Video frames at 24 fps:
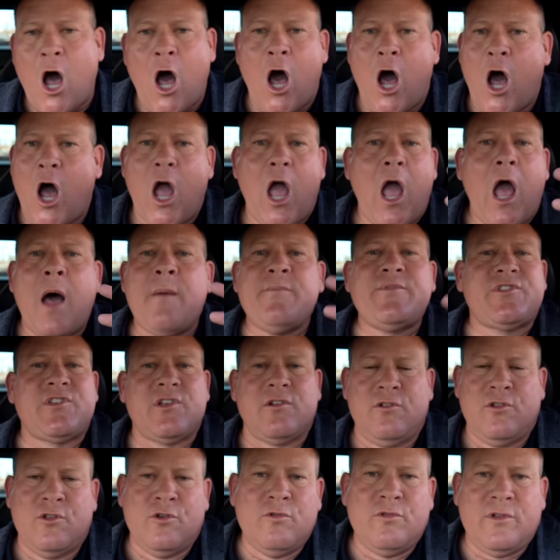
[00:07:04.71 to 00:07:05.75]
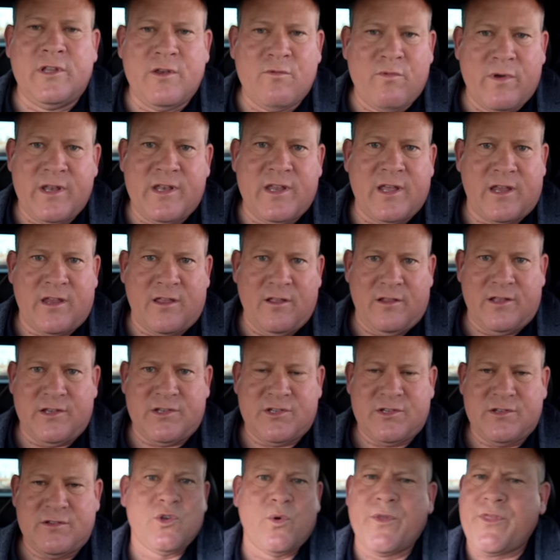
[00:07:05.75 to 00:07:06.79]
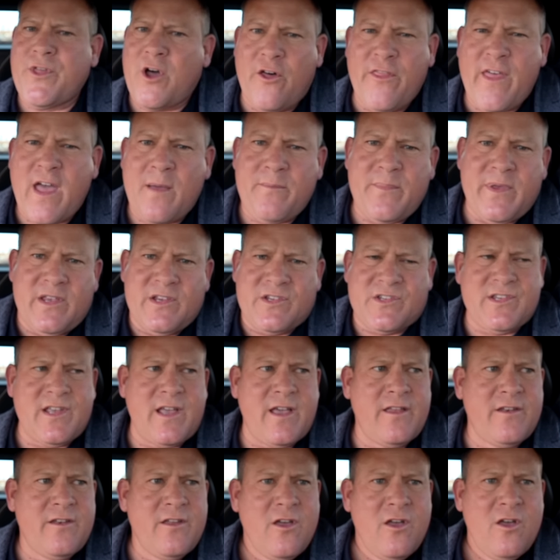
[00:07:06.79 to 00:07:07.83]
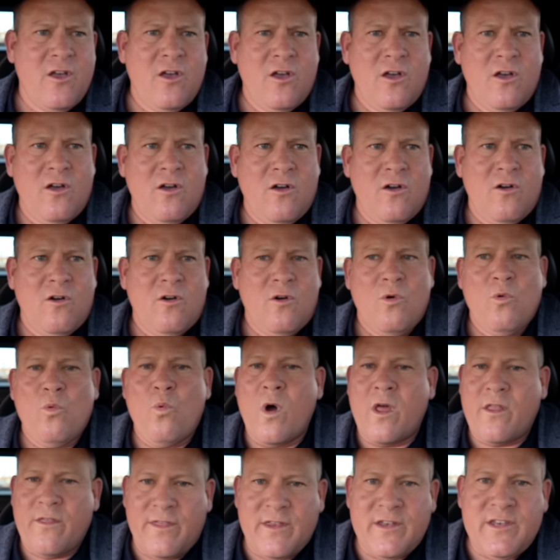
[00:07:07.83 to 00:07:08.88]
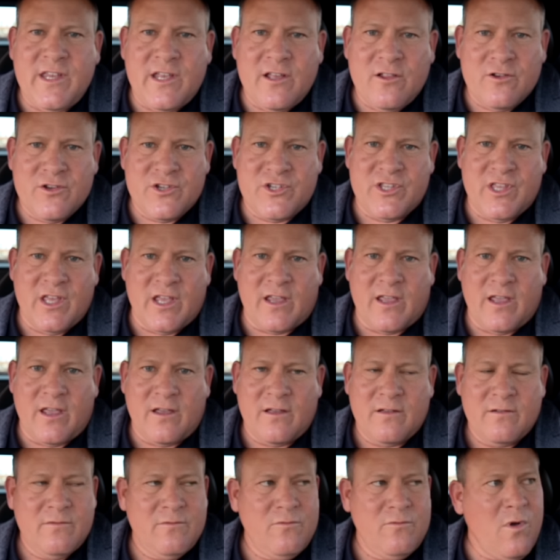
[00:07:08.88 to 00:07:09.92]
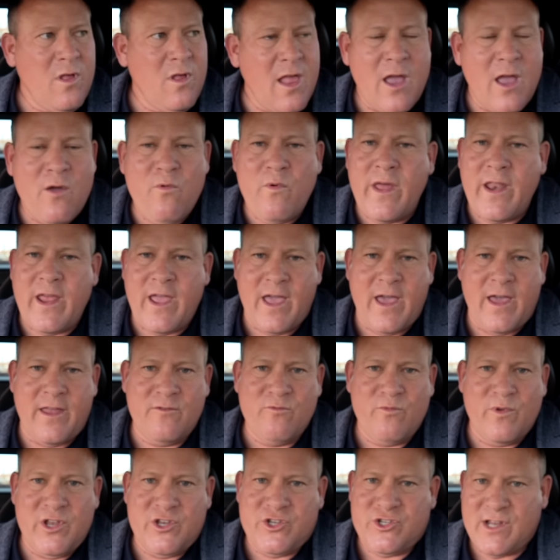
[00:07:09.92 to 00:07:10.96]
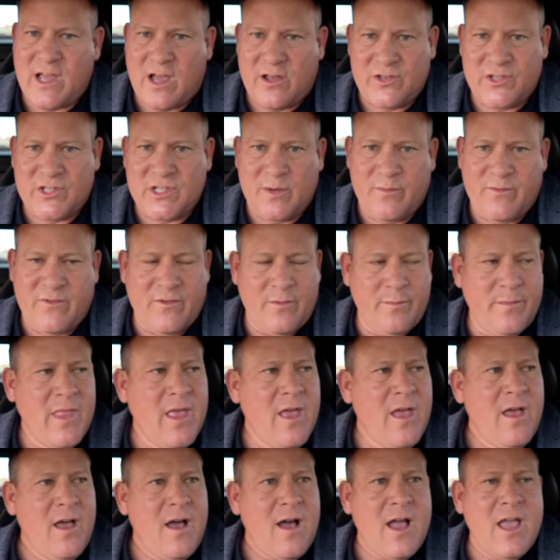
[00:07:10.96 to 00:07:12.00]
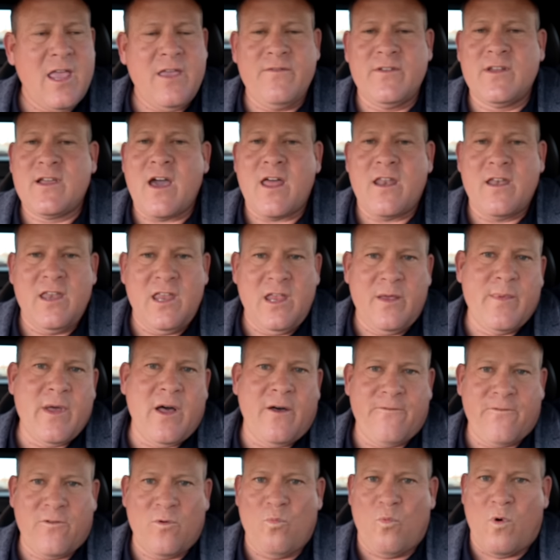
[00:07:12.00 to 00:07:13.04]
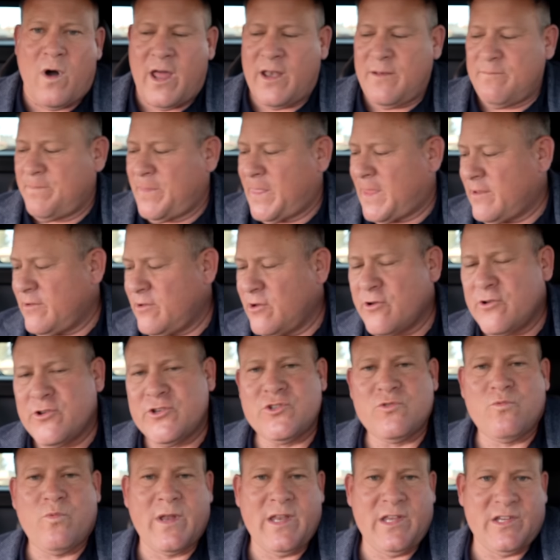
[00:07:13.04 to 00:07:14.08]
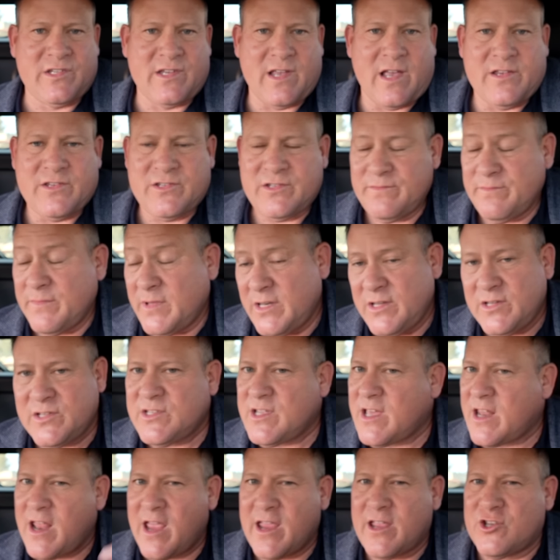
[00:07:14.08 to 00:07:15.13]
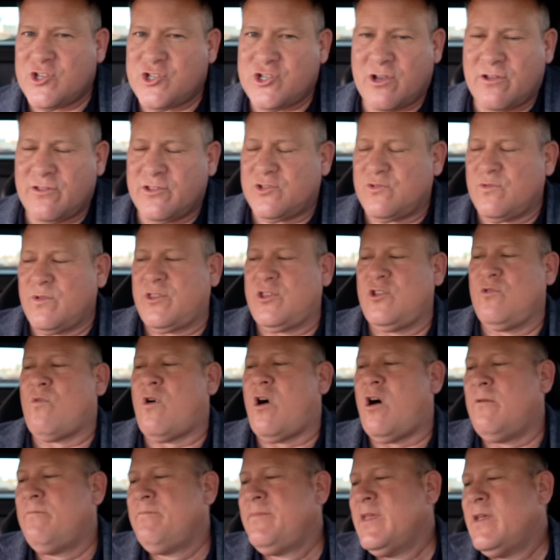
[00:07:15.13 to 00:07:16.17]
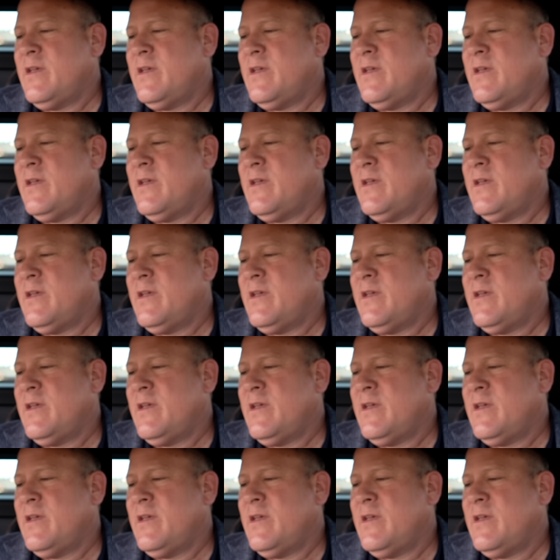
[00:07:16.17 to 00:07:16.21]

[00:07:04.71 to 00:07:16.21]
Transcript: Absolutely ridiculous. So with all that being said, what are the dealers thinking? Well, I went ahead and reached out to some of them. I even got an email from one, and here's what he says. And he said, I could share this with you all.